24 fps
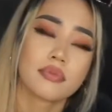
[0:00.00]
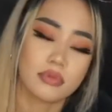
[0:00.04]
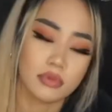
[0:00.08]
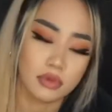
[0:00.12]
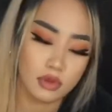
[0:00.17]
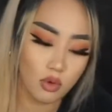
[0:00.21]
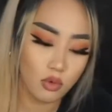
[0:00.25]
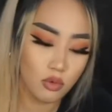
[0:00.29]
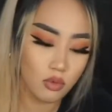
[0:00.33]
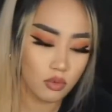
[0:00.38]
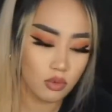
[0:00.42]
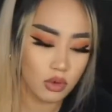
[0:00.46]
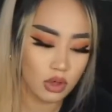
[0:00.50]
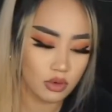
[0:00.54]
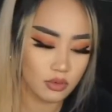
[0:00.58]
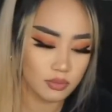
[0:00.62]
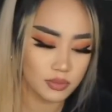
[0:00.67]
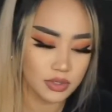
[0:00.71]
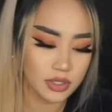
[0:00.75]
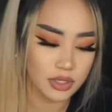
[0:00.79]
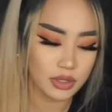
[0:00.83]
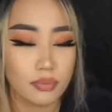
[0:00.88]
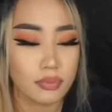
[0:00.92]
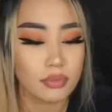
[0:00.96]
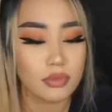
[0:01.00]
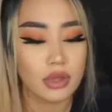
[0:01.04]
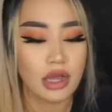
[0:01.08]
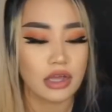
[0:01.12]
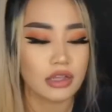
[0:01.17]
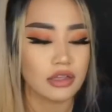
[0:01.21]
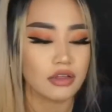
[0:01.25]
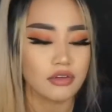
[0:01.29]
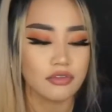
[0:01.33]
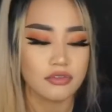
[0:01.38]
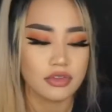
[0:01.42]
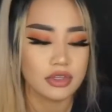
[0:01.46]
Oh, I opened it. I
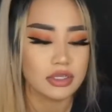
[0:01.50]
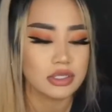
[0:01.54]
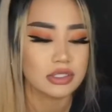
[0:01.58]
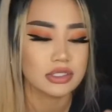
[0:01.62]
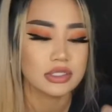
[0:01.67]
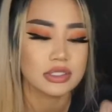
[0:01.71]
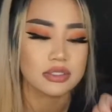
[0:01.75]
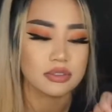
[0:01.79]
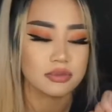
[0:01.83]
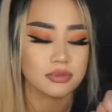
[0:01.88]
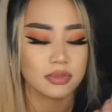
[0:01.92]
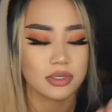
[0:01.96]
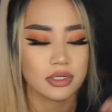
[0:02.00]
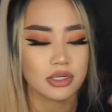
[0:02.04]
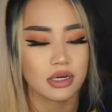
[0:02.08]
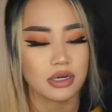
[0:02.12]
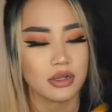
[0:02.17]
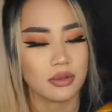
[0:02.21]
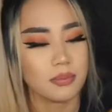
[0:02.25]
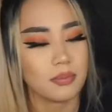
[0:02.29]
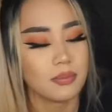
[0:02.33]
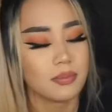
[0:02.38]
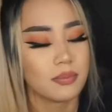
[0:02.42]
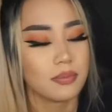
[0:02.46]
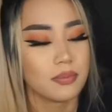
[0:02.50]
love these. Oh my god.